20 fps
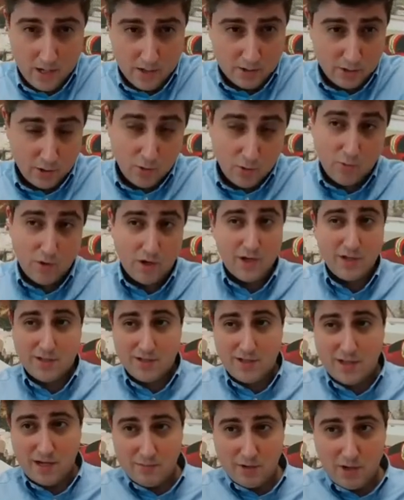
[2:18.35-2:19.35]
So what is
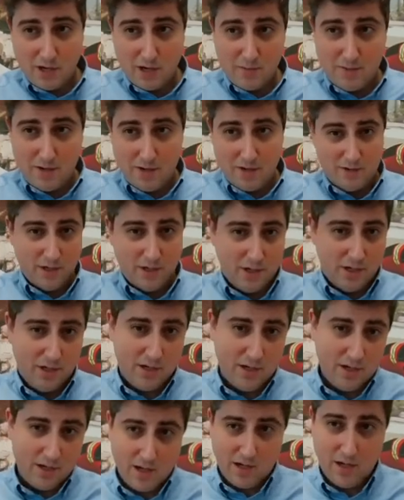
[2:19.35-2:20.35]
it that I'm talking about?
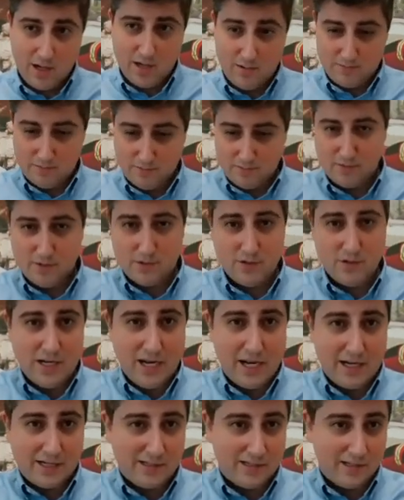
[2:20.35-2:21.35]
Um,
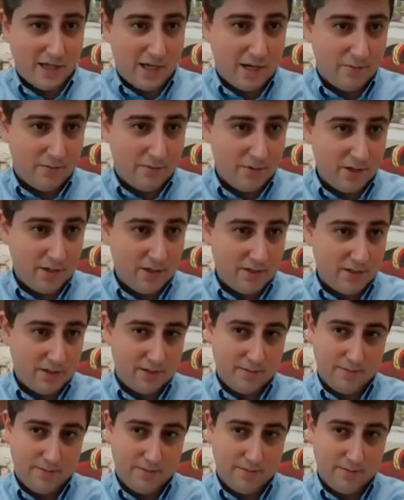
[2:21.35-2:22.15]
next slide, please.